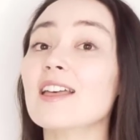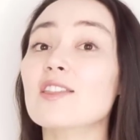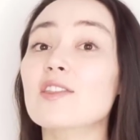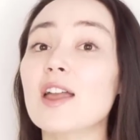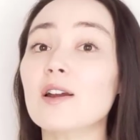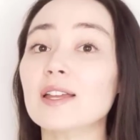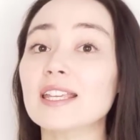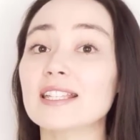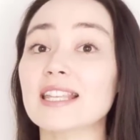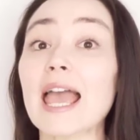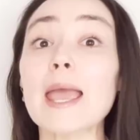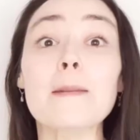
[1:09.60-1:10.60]
There
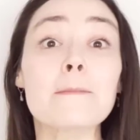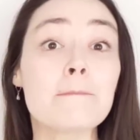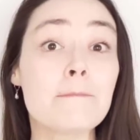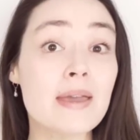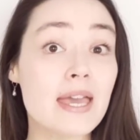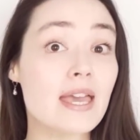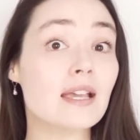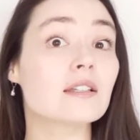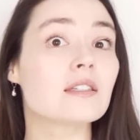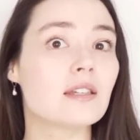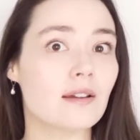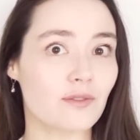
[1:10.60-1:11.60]
is a
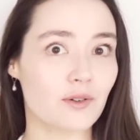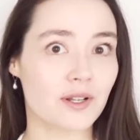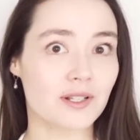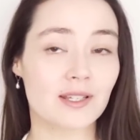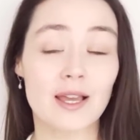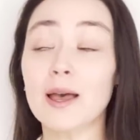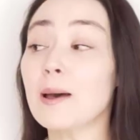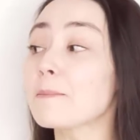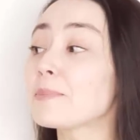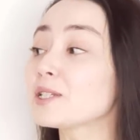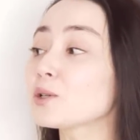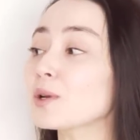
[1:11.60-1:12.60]
big difference
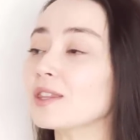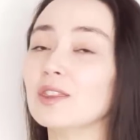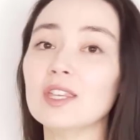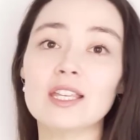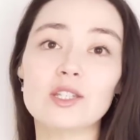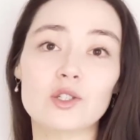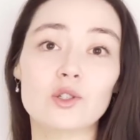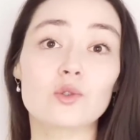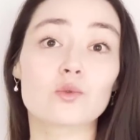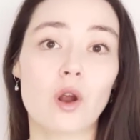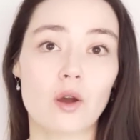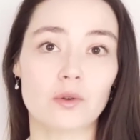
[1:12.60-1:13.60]
between these two
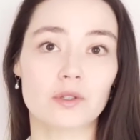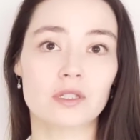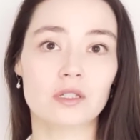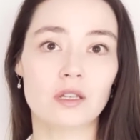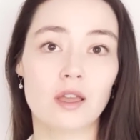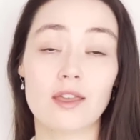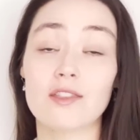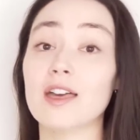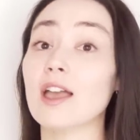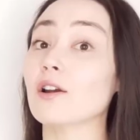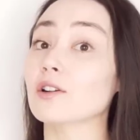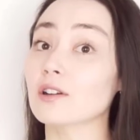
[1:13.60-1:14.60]
rows. They
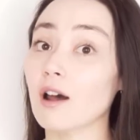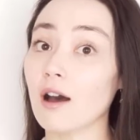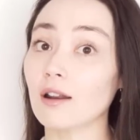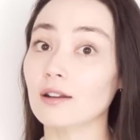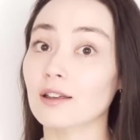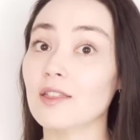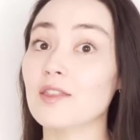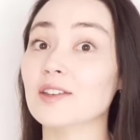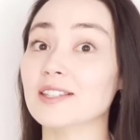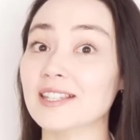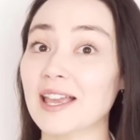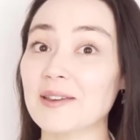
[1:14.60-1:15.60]
are not the
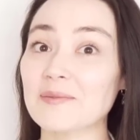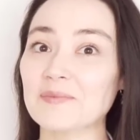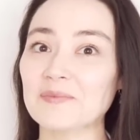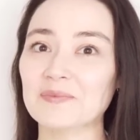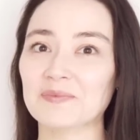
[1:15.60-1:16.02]
same.